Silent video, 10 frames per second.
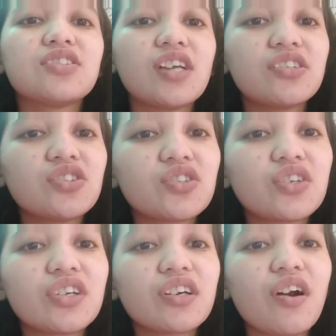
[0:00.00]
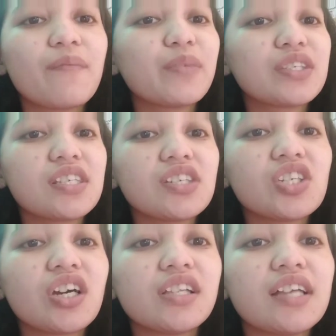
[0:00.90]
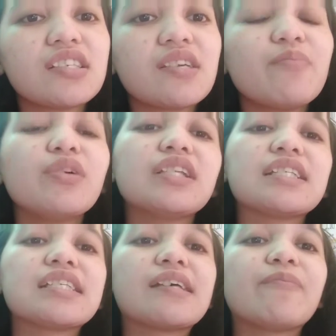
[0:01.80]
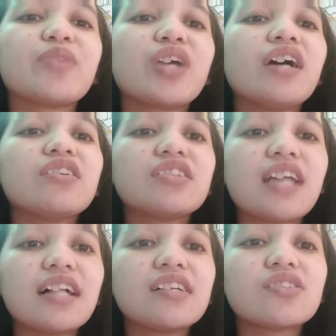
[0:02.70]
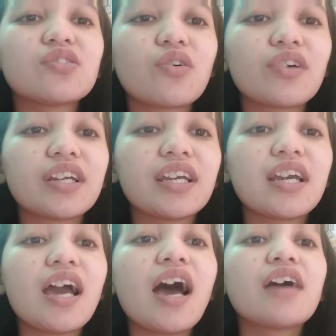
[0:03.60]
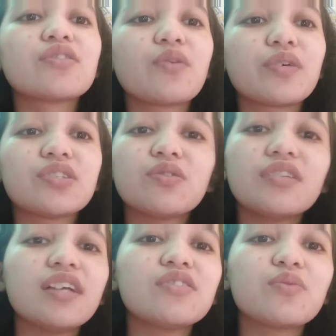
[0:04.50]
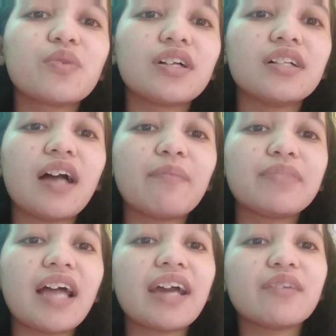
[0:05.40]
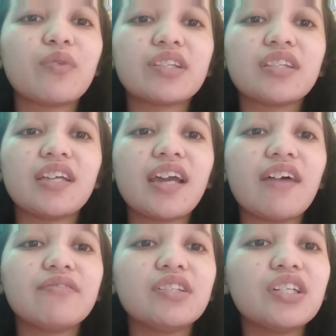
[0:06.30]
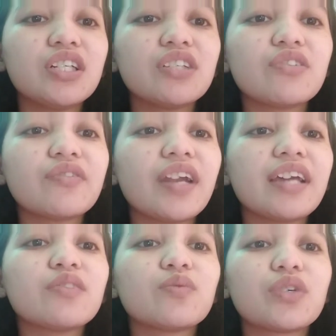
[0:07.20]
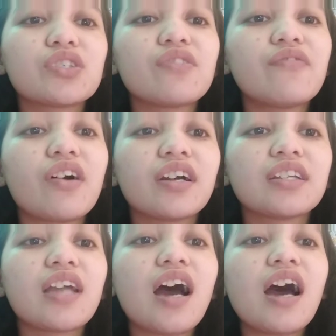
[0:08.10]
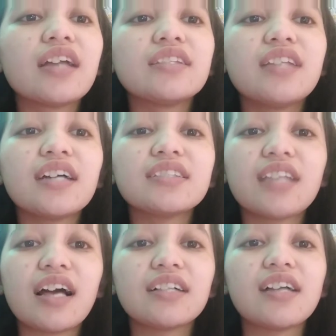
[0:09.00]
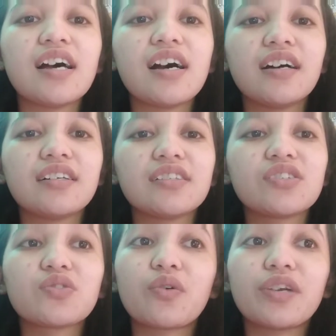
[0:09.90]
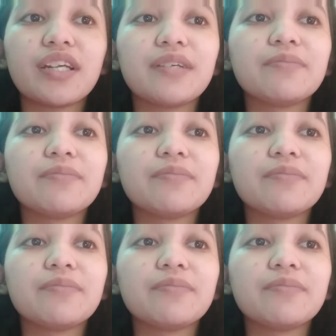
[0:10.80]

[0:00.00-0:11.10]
gesture, composition, and symbolism to tell a story. So students will apply what they have learned to create works of art that tell a story.